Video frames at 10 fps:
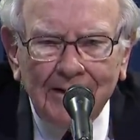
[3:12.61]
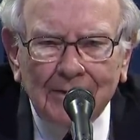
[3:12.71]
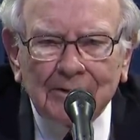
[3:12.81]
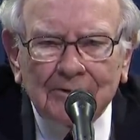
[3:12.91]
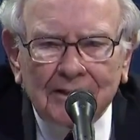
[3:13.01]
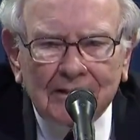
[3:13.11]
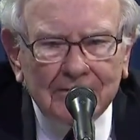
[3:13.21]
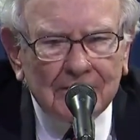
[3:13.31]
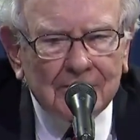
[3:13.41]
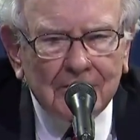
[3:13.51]
Now, just think
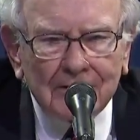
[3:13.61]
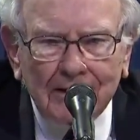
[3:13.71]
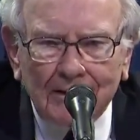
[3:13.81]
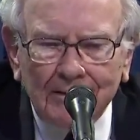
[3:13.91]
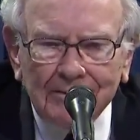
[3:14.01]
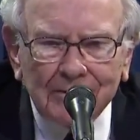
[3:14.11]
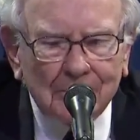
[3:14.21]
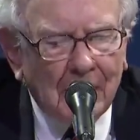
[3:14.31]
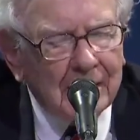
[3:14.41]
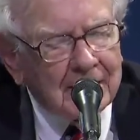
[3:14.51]
of this little
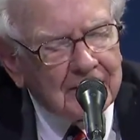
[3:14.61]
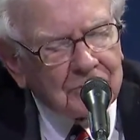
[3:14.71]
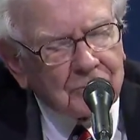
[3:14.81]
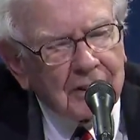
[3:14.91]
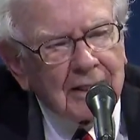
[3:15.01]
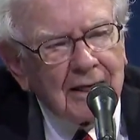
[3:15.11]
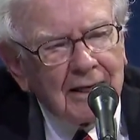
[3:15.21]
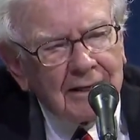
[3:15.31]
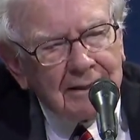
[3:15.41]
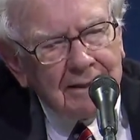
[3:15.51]
spot in history.
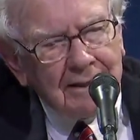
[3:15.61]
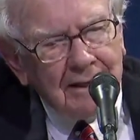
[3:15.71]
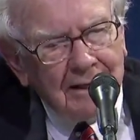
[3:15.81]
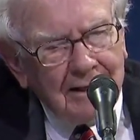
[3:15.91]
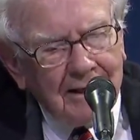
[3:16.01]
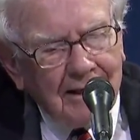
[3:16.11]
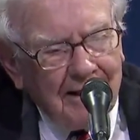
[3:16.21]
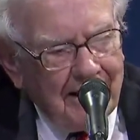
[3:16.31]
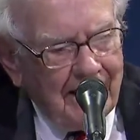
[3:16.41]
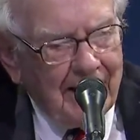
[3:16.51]
And
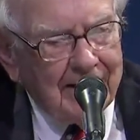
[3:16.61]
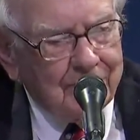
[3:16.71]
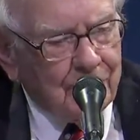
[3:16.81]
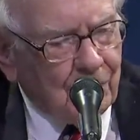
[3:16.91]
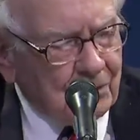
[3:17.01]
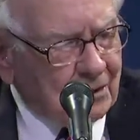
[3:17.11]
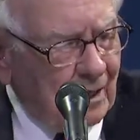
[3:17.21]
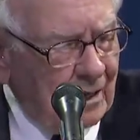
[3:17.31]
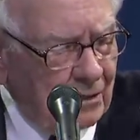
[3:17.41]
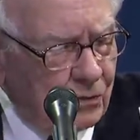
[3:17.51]
if we'll go to
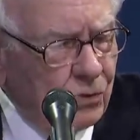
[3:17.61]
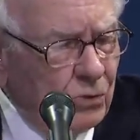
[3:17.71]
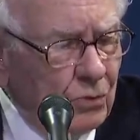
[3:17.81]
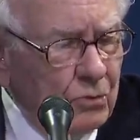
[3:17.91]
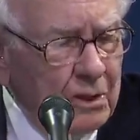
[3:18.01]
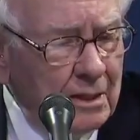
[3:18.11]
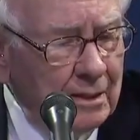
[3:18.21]
slide 2,